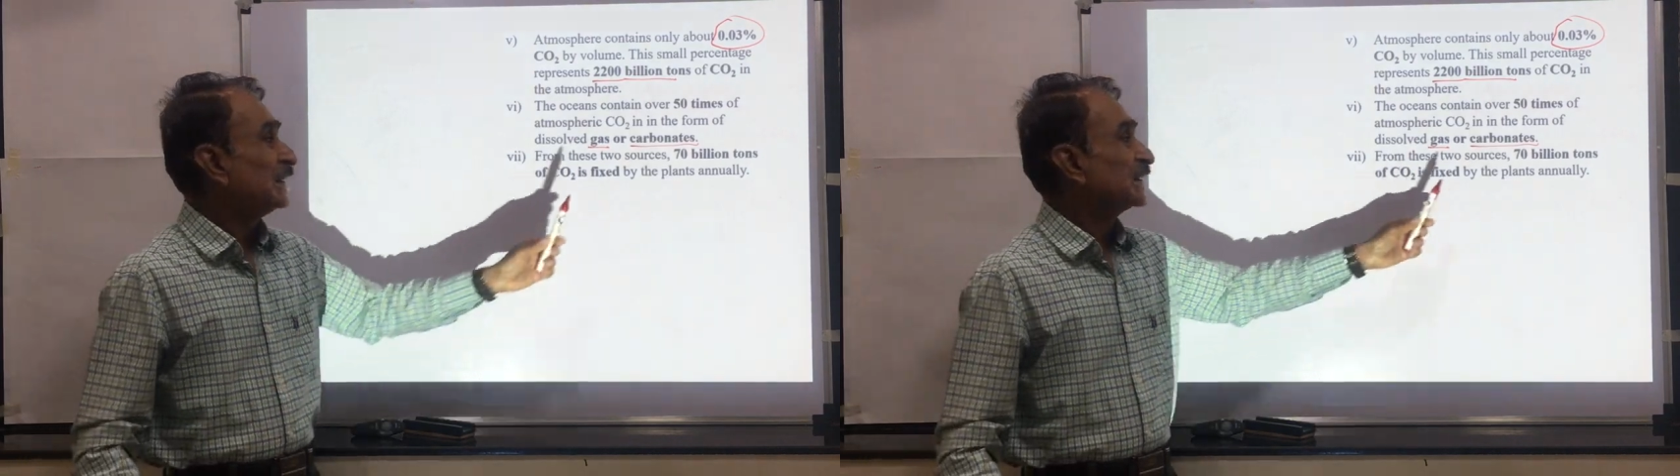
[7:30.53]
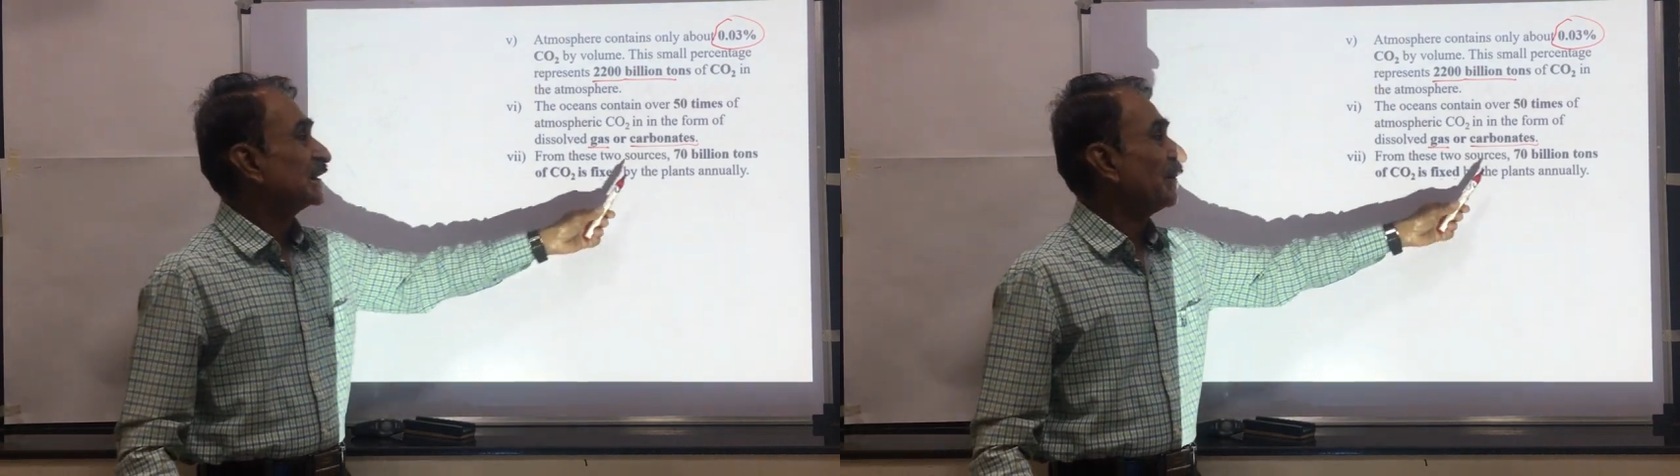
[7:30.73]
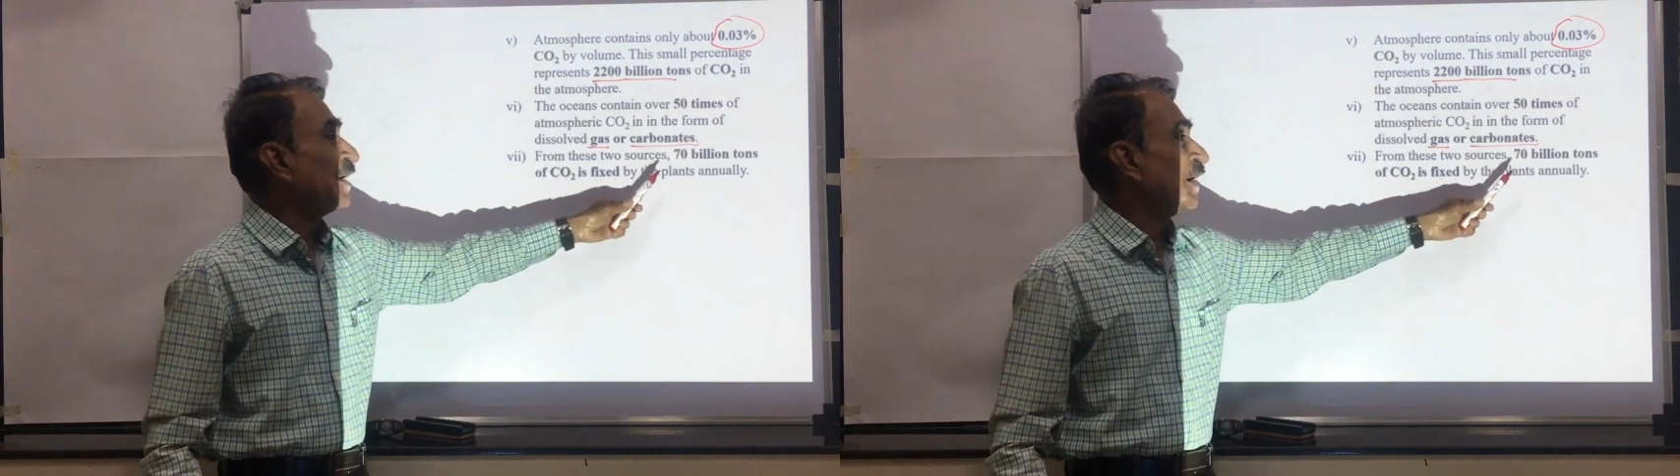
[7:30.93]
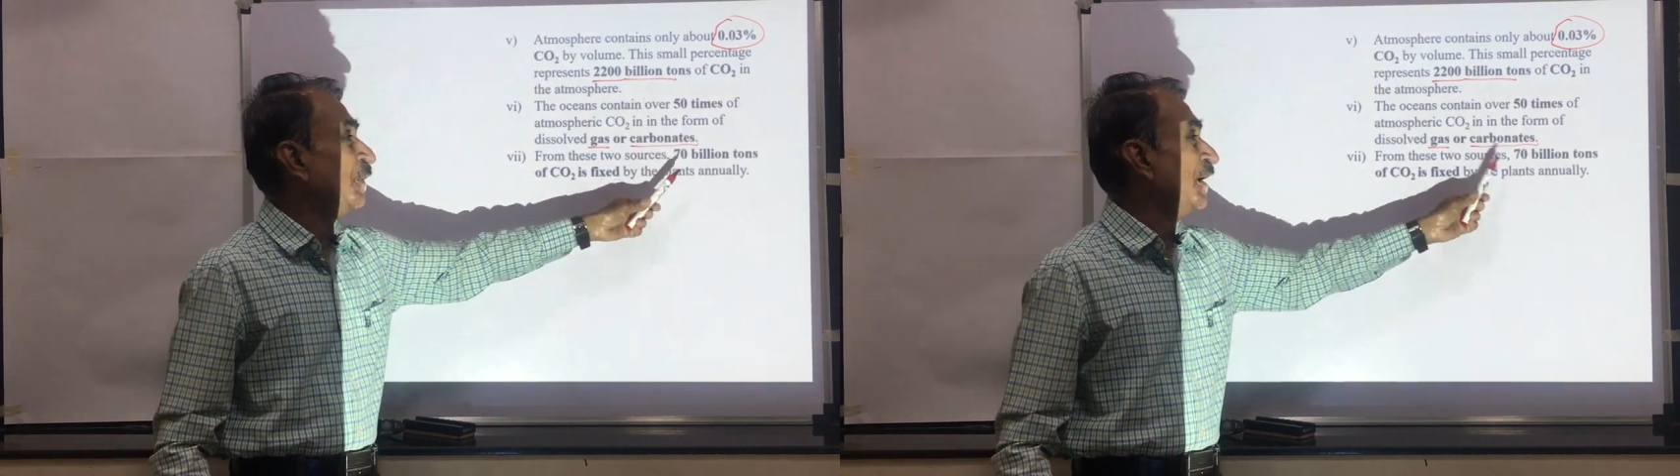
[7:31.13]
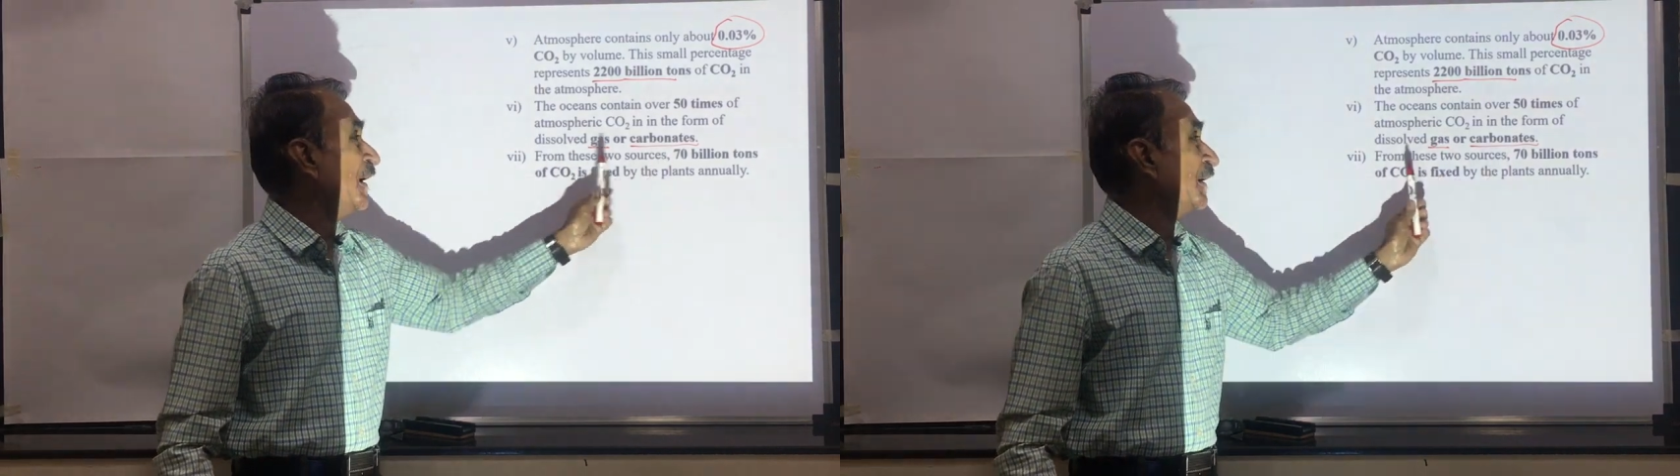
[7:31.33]
70
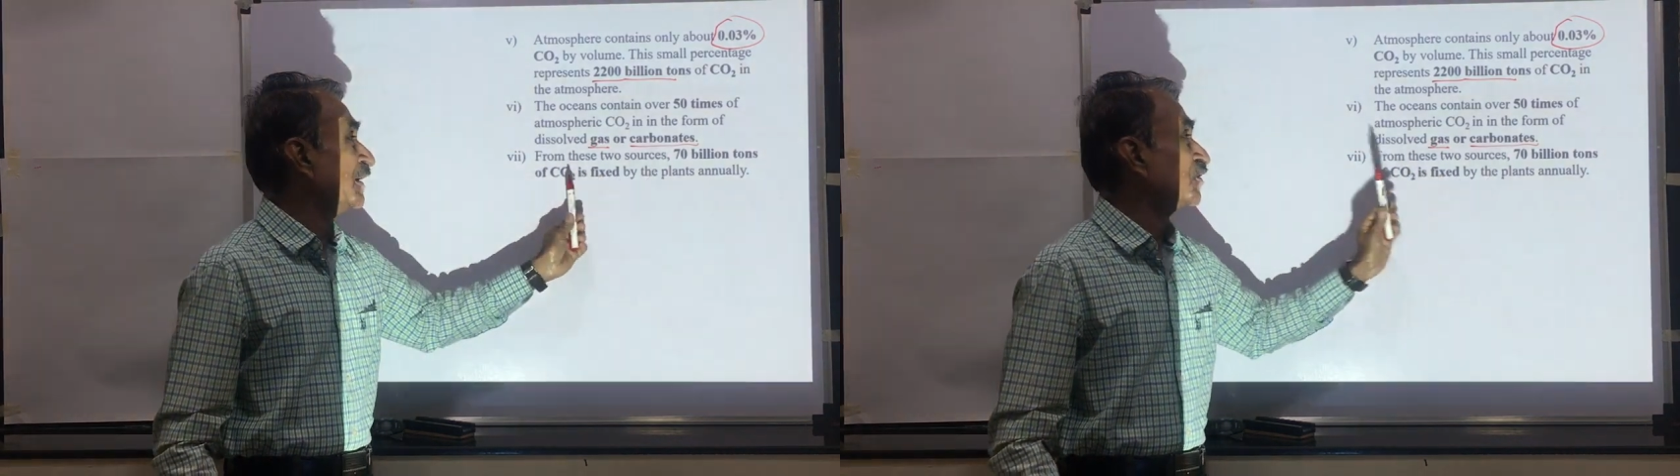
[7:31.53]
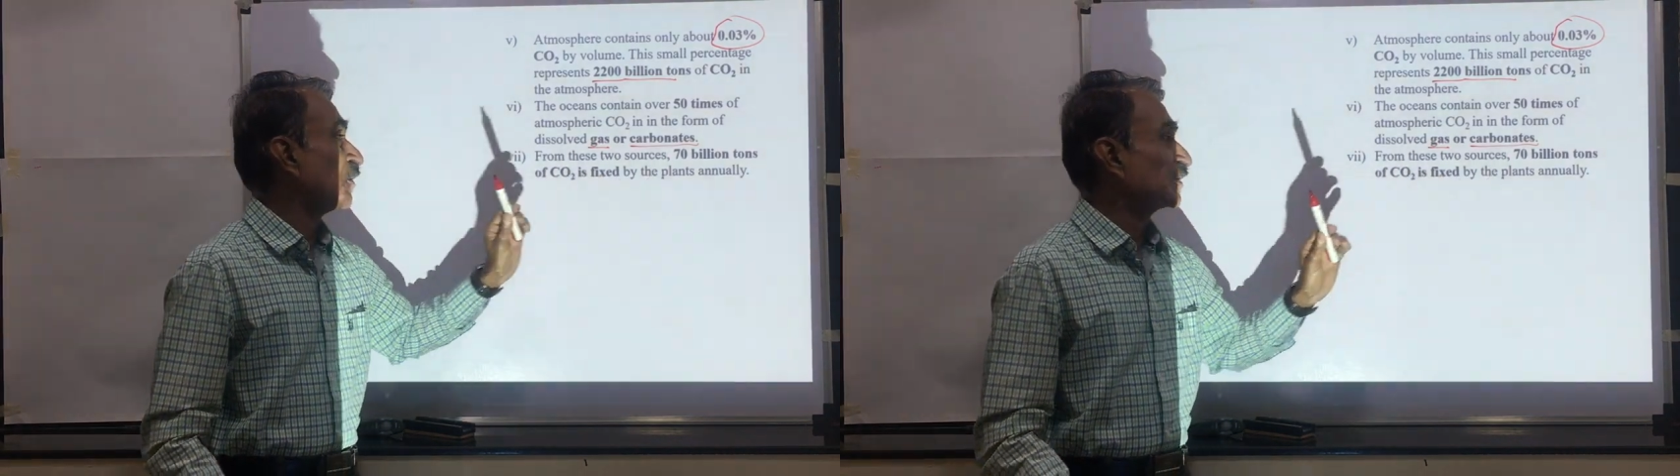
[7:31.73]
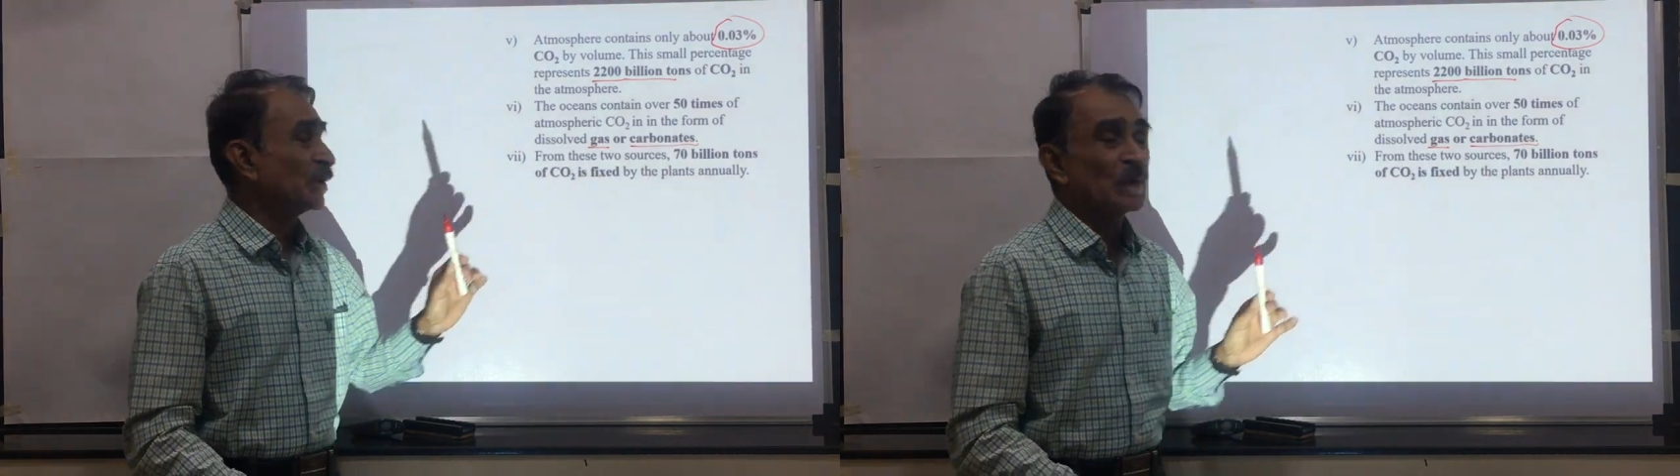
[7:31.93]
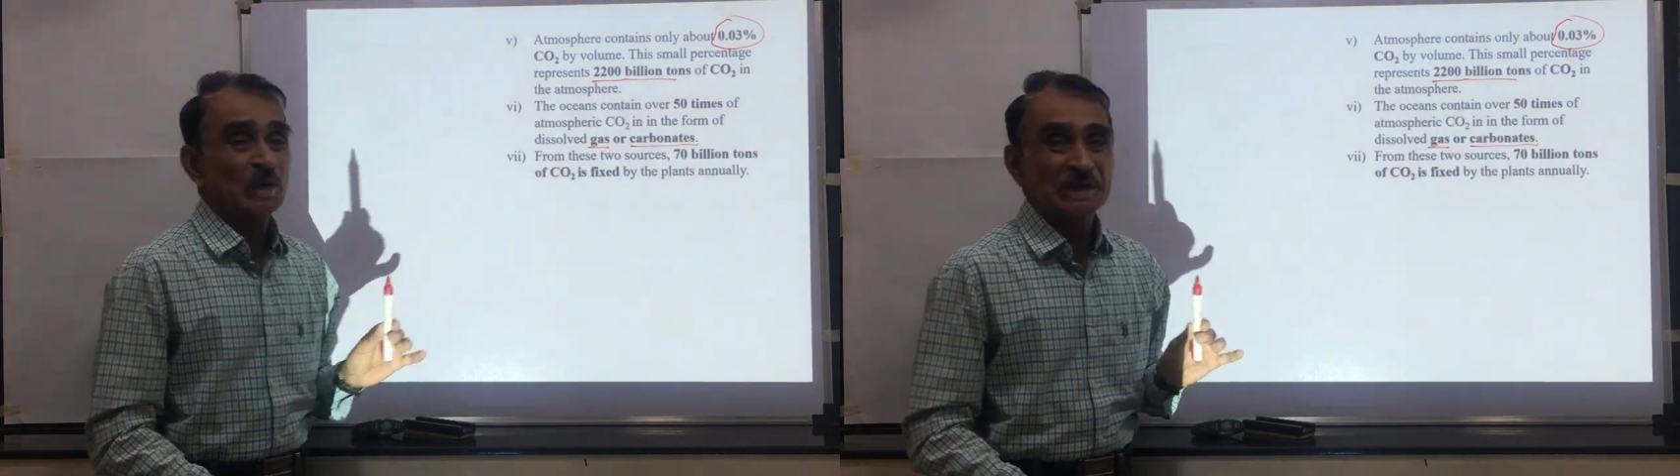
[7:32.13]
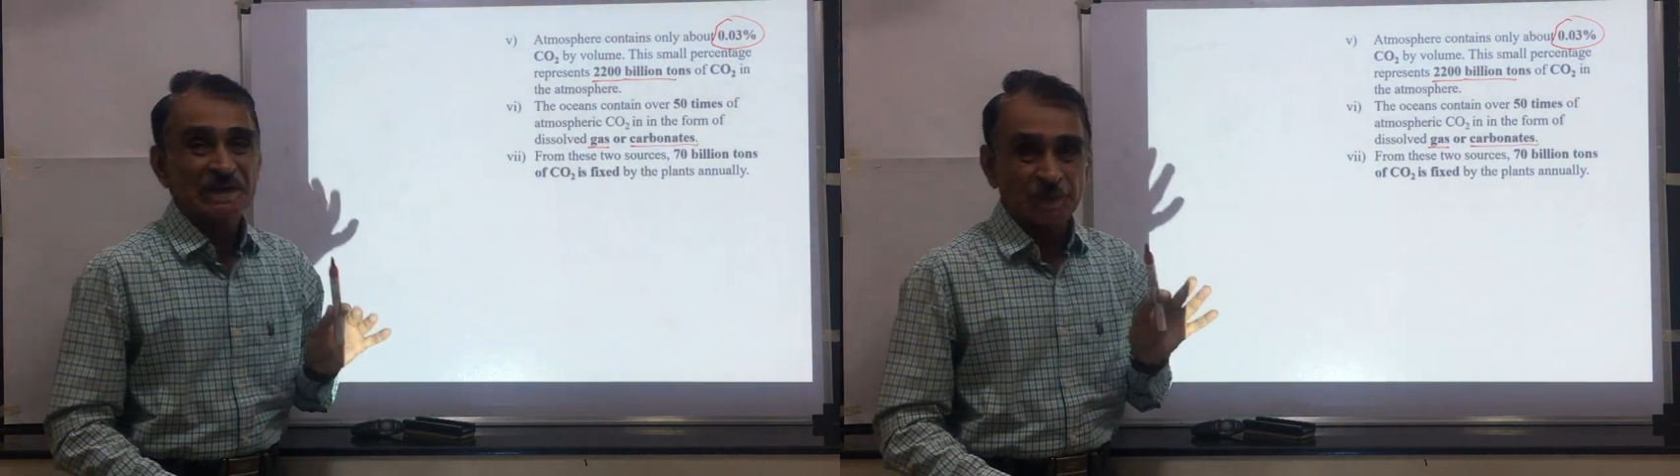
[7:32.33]
billion tons of
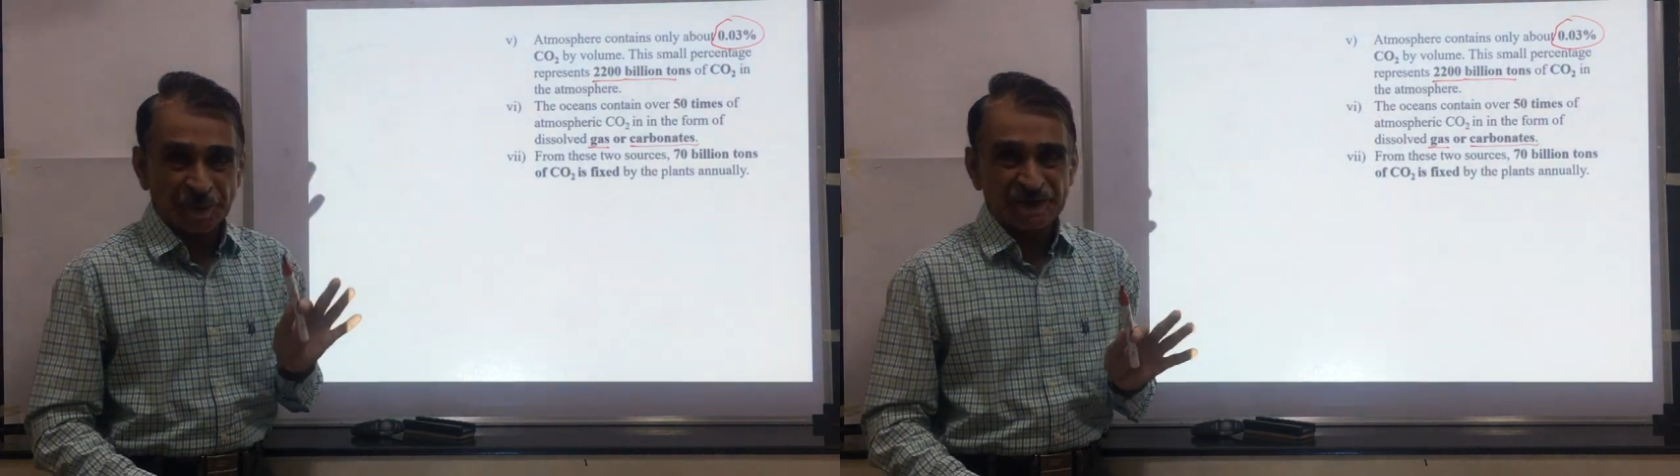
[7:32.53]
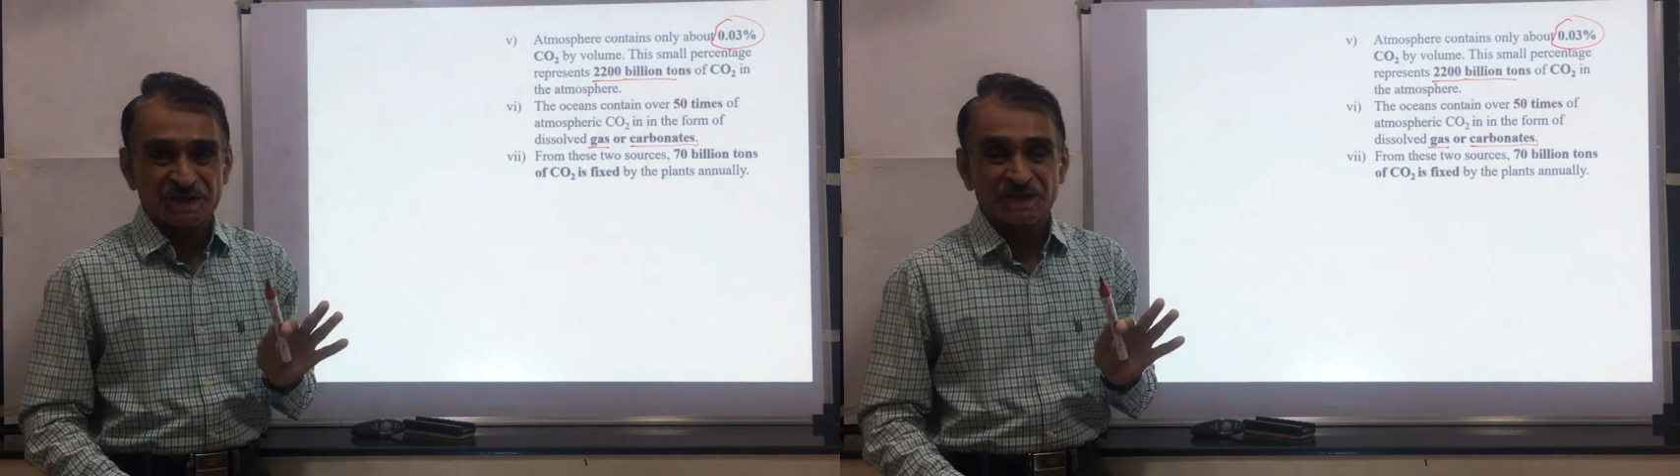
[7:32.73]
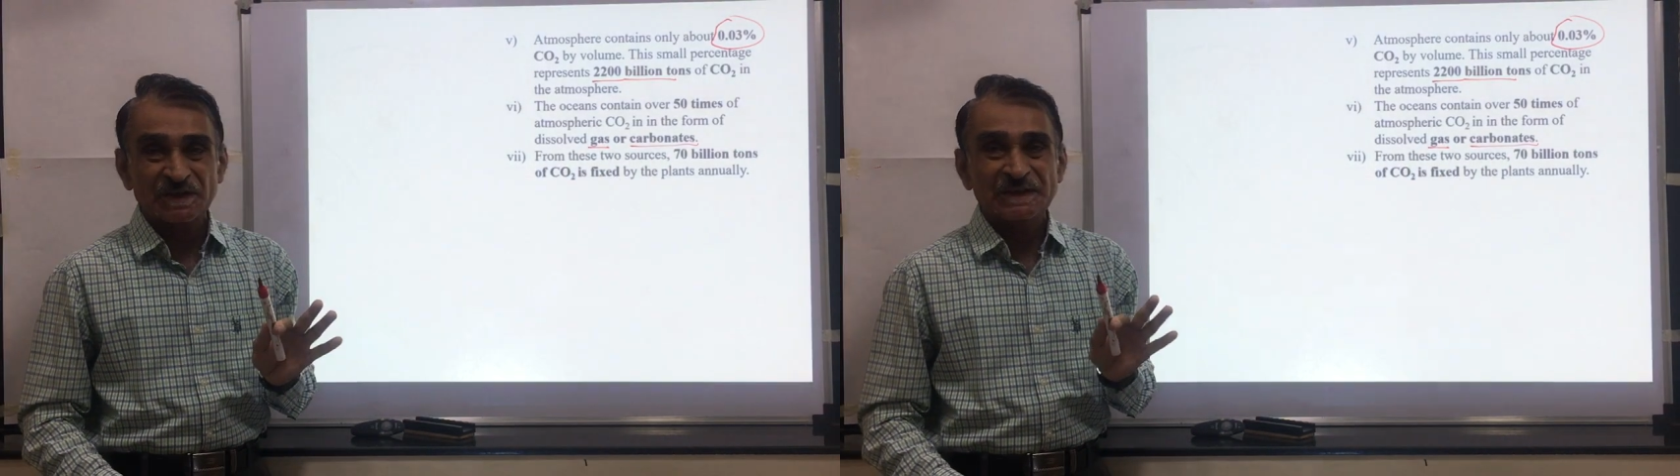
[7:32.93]
CO2 is fixed